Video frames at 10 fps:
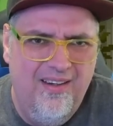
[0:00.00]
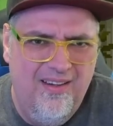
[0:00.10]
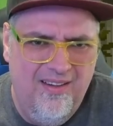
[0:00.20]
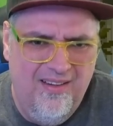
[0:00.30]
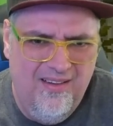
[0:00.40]

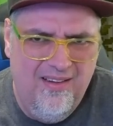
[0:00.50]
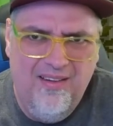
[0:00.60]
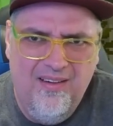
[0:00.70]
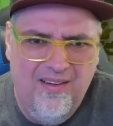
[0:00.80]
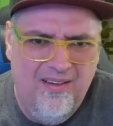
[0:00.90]

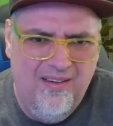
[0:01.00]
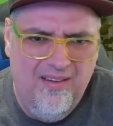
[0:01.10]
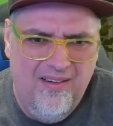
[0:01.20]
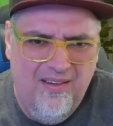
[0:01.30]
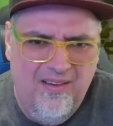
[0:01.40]

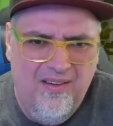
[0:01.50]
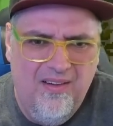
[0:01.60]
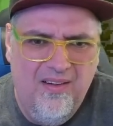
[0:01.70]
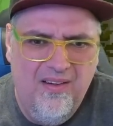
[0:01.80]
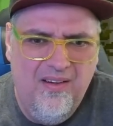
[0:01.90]

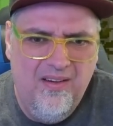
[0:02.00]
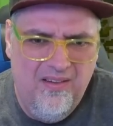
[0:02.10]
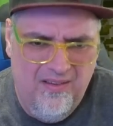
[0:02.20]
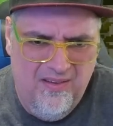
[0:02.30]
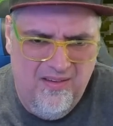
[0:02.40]

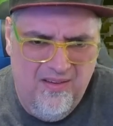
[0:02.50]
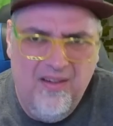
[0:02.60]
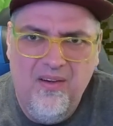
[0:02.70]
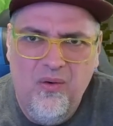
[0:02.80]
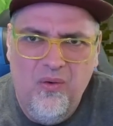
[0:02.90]

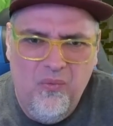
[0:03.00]
Nothing is said.